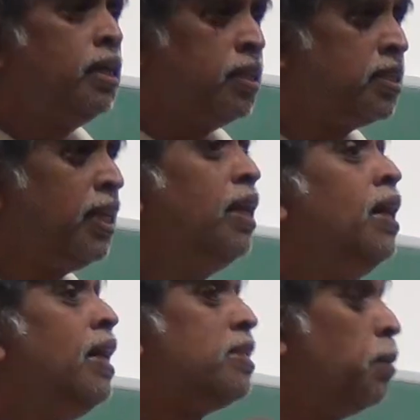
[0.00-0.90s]
I
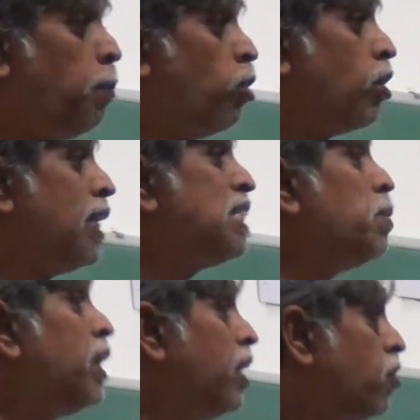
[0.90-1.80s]
said it's a
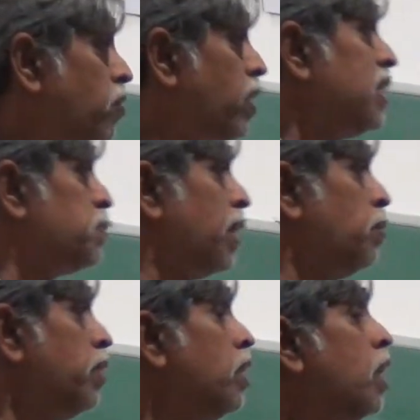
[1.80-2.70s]
polarizability driven
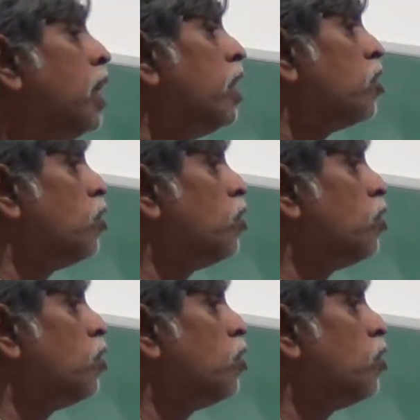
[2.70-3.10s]
experiment. It is